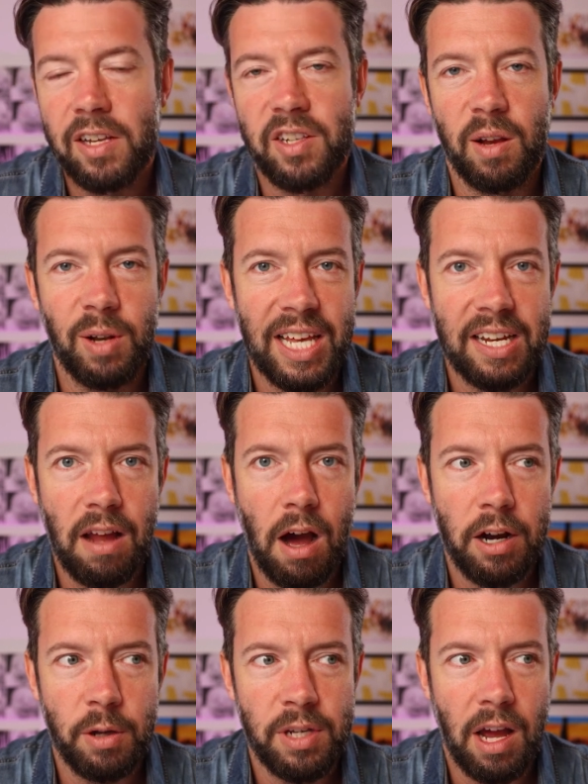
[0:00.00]
So
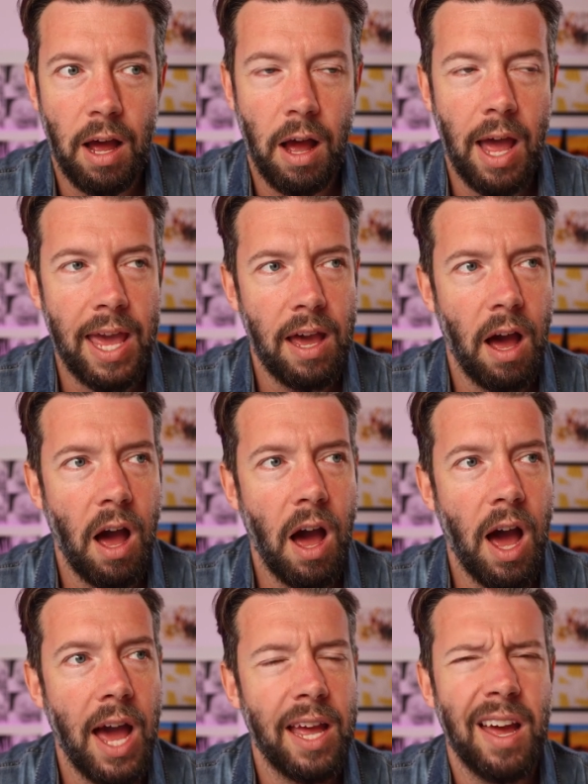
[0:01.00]
Leonardo.ai,
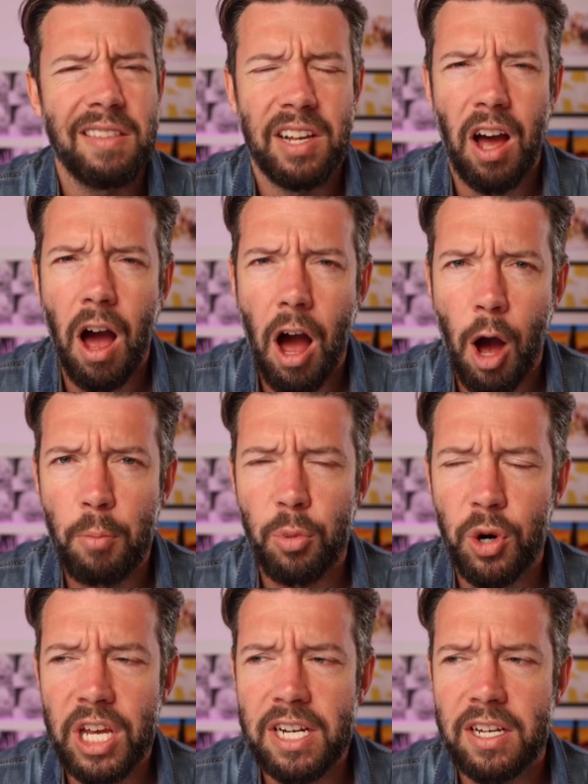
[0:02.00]
I think
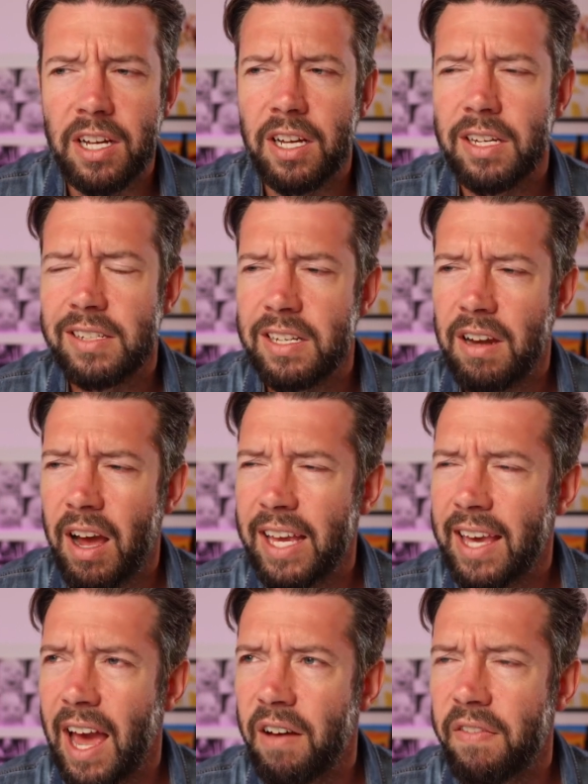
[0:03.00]
Art Breeder, is it
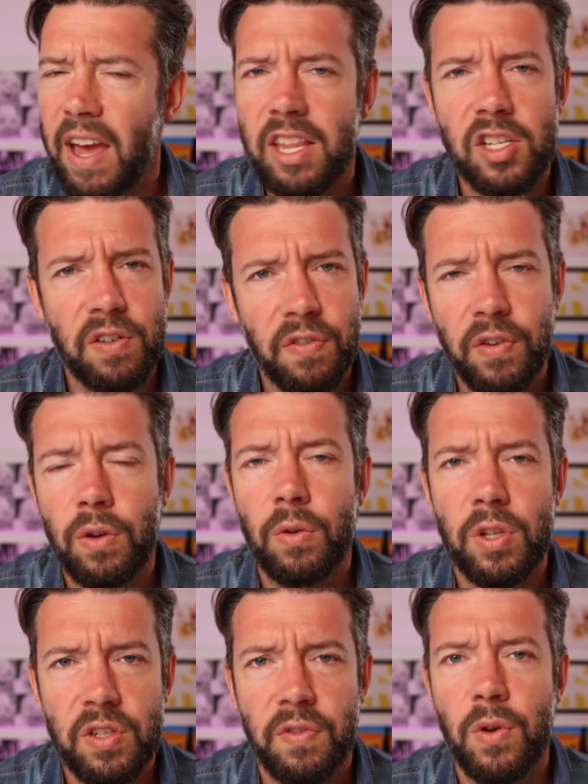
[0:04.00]
Night Cafe? There's a
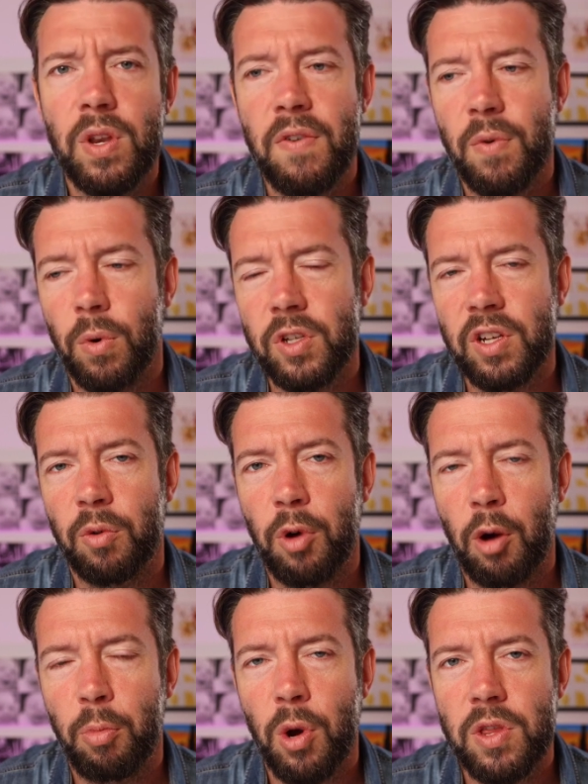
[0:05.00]
few different ones I'll
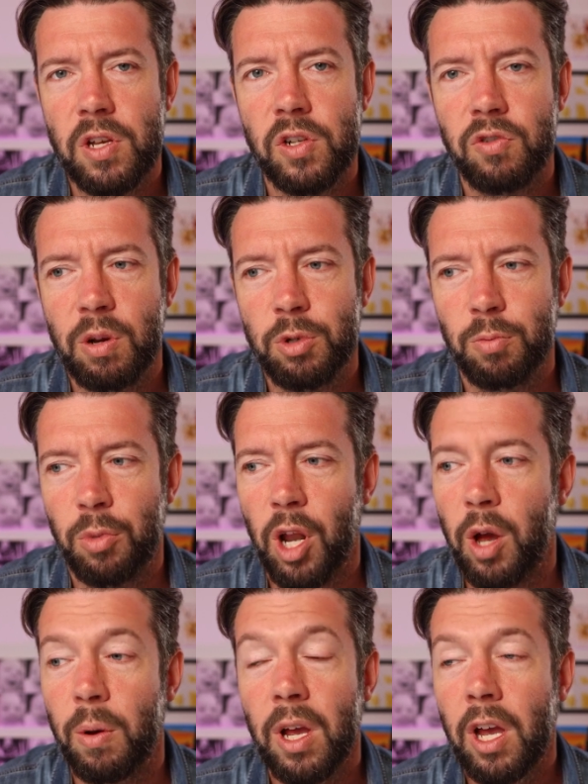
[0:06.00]
put in the description
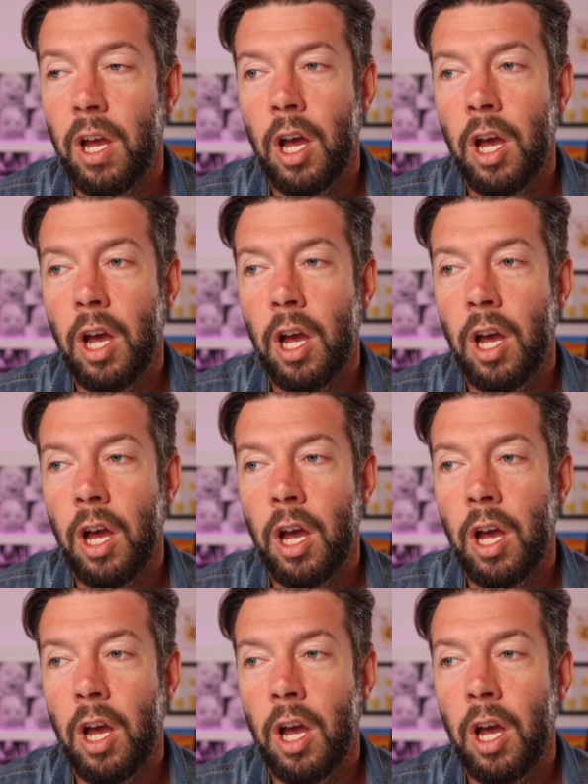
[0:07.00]
below.